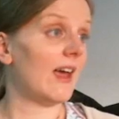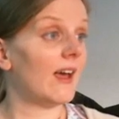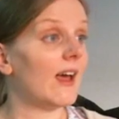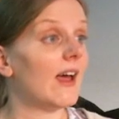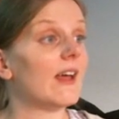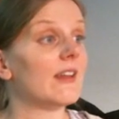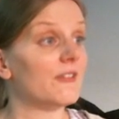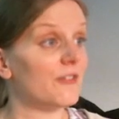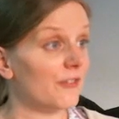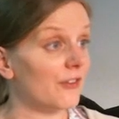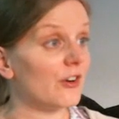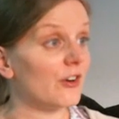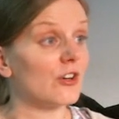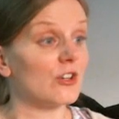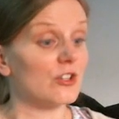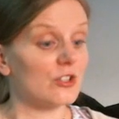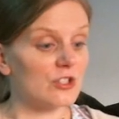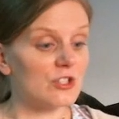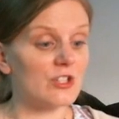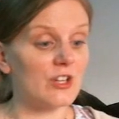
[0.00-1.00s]
at
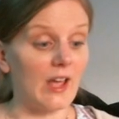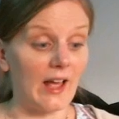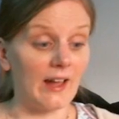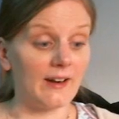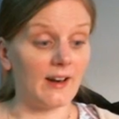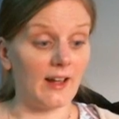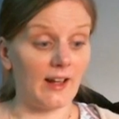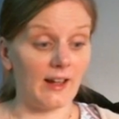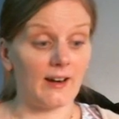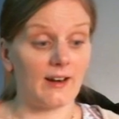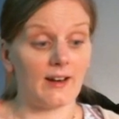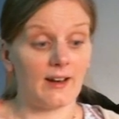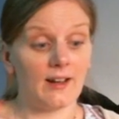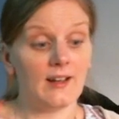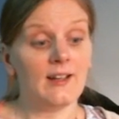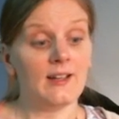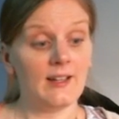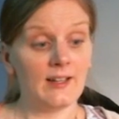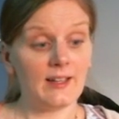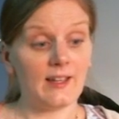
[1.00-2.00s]
first, and
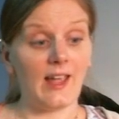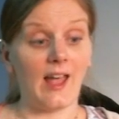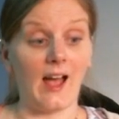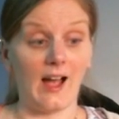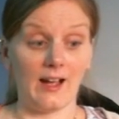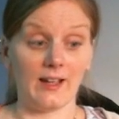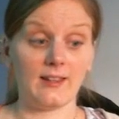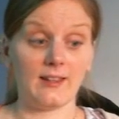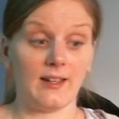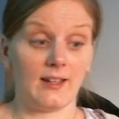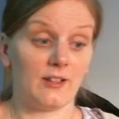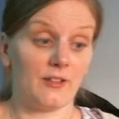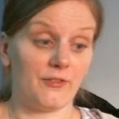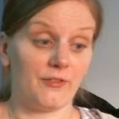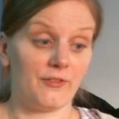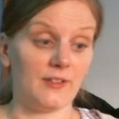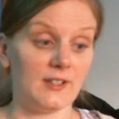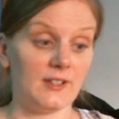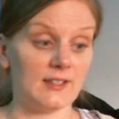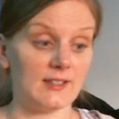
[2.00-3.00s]
yeah, I think the
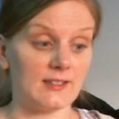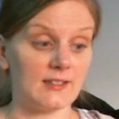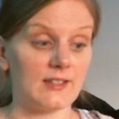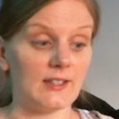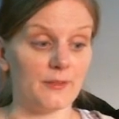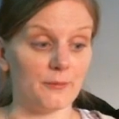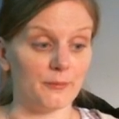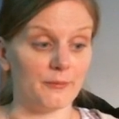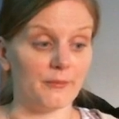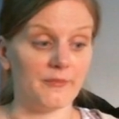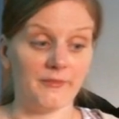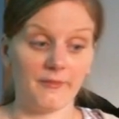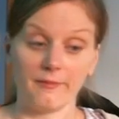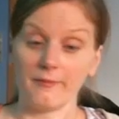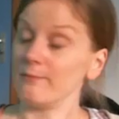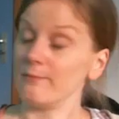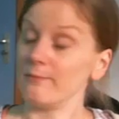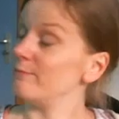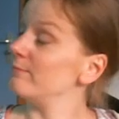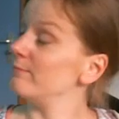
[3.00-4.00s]
physics and
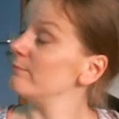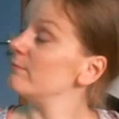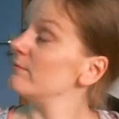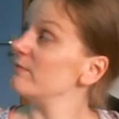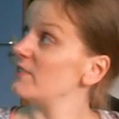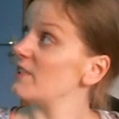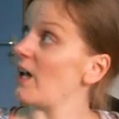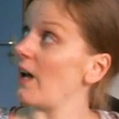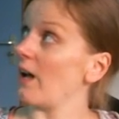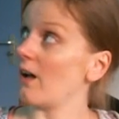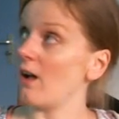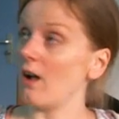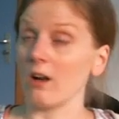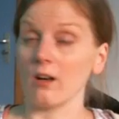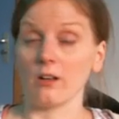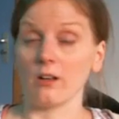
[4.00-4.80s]
psychology